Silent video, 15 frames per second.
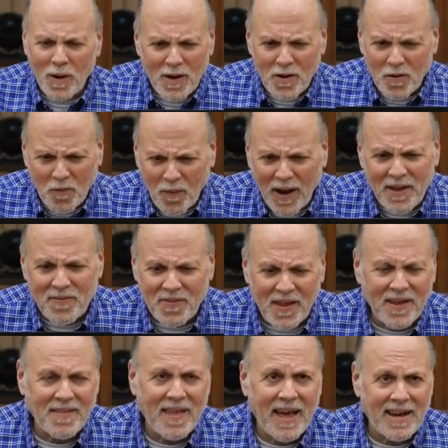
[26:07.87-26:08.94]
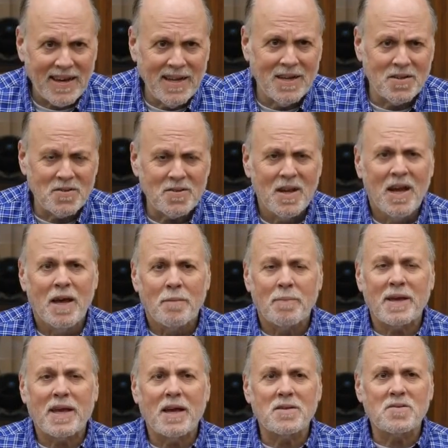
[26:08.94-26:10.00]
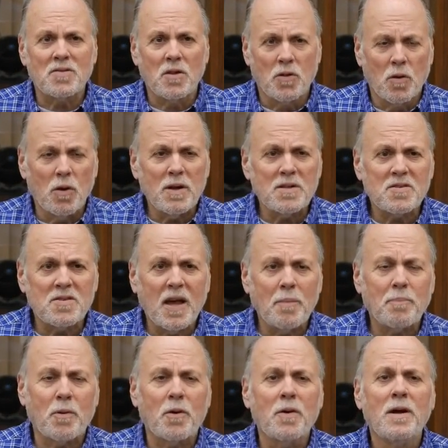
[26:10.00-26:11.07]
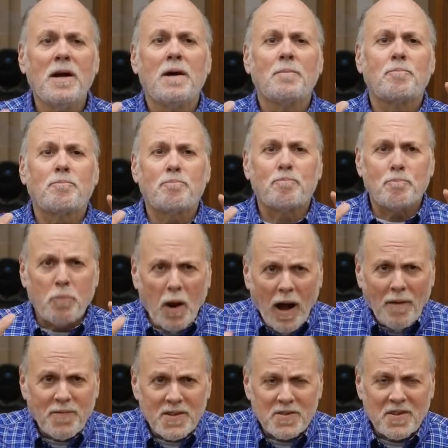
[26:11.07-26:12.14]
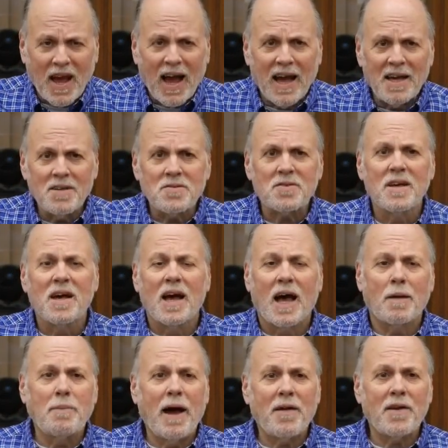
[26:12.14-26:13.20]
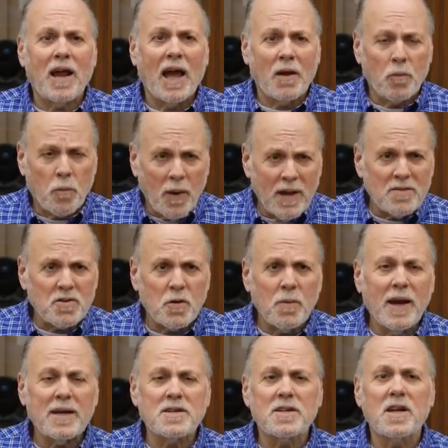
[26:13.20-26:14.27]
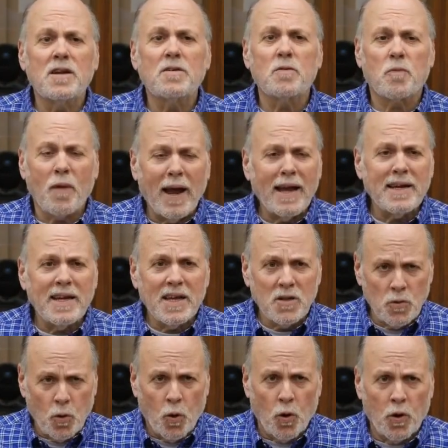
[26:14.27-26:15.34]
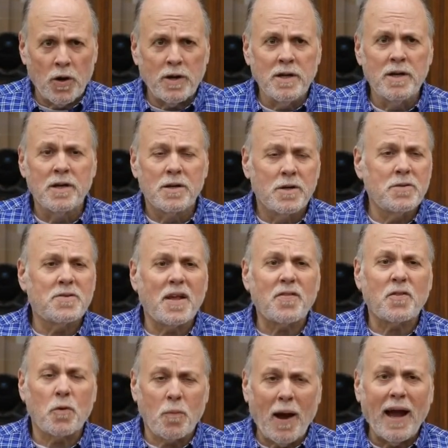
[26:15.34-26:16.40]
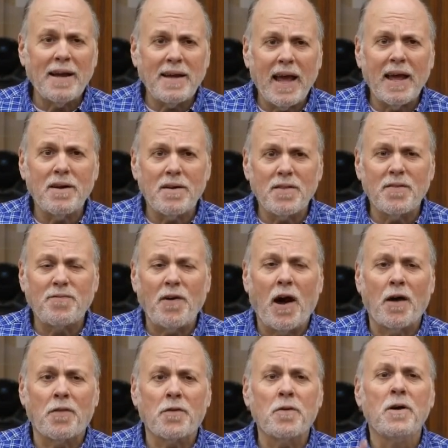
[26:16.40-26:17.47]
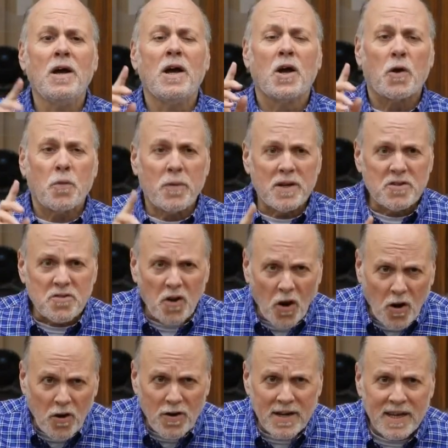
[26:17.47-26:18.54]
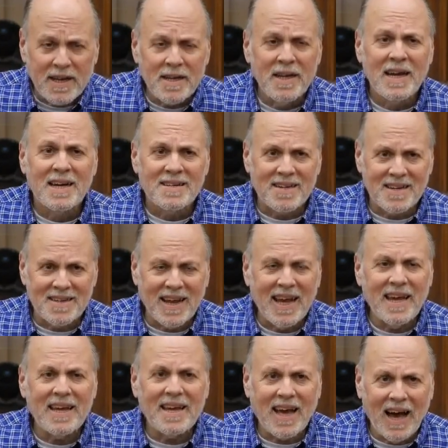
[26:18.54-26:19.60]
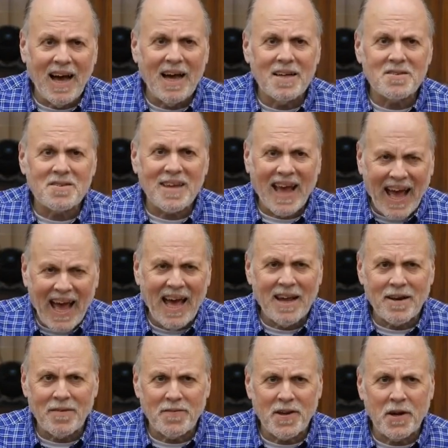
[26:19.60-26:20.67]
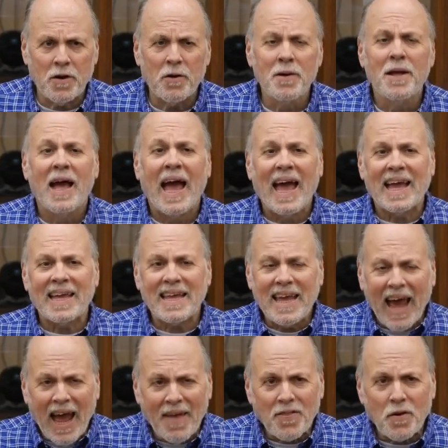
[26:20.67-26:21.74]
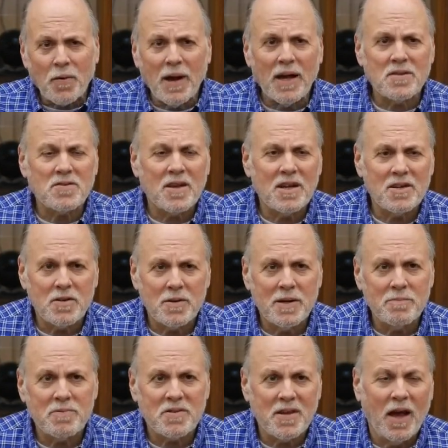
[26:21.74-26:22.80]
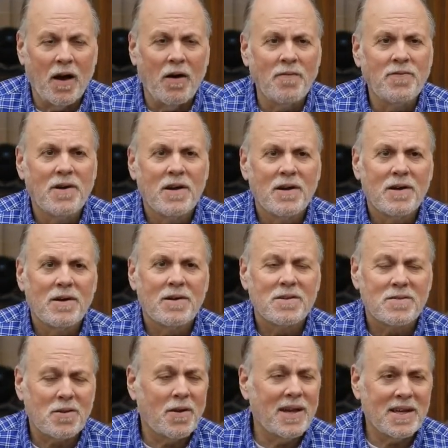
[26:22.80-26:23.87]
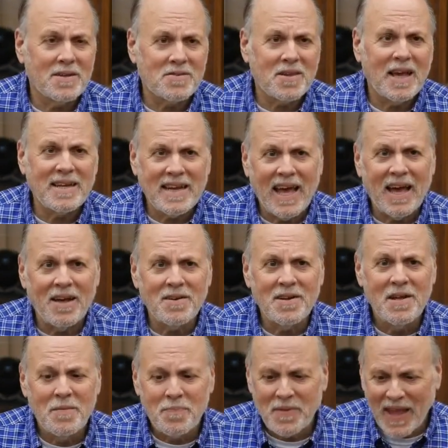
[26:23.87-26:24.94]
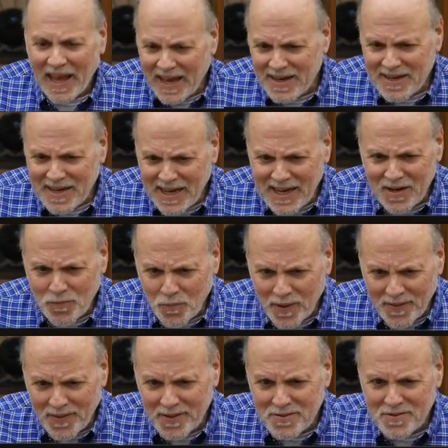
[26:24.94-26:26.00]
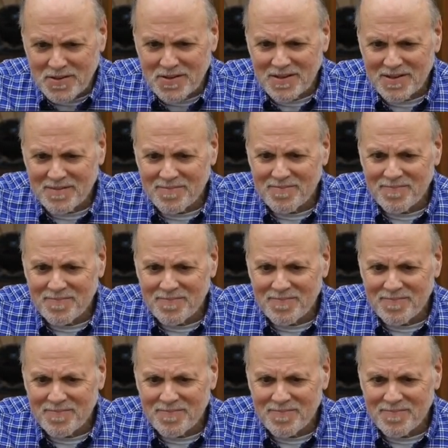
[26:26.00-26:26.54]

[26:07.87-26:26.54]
What a great thing that is, because the Lord's Supper prophesies about a resurrected, reigning Lord who's at the right hand of the Father, returning to take us out of here and gather us unto himself so he can sit down and eat with us.